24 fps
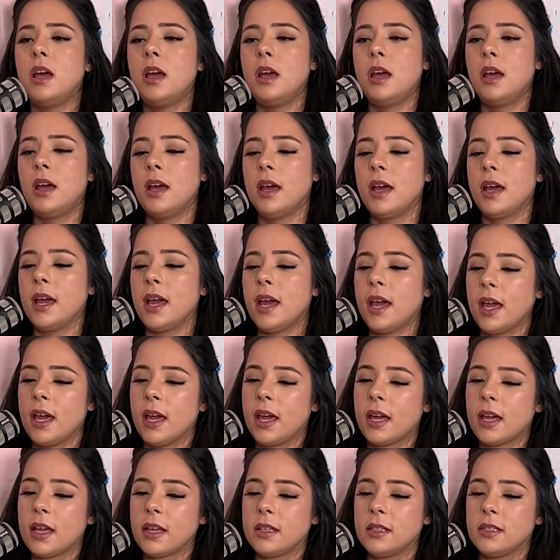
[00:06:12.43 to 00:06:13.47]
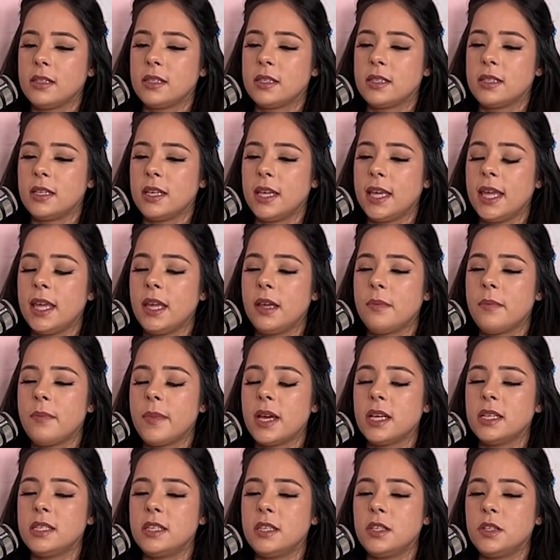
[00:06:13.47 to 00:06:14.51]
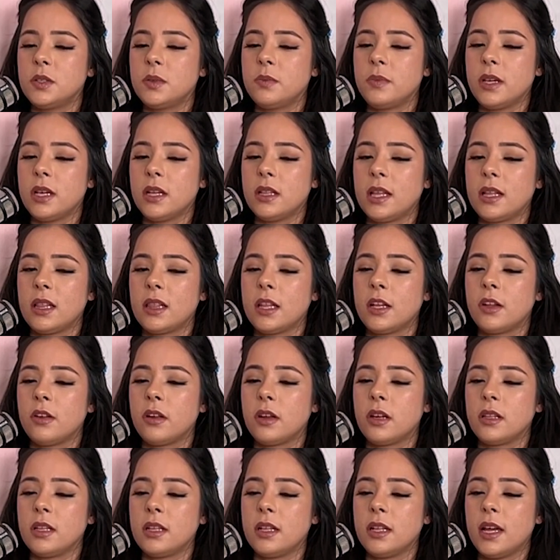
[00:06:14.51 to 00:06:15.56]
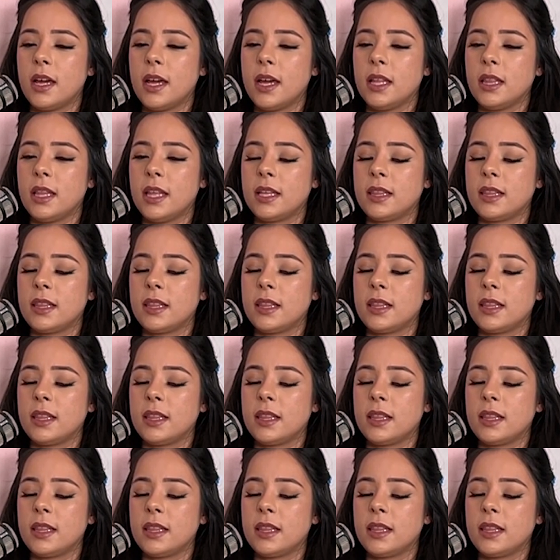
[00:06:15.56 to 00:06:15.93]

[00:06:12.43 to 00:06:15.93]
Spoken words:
Mm-hmm. And he messaged me like later on the night,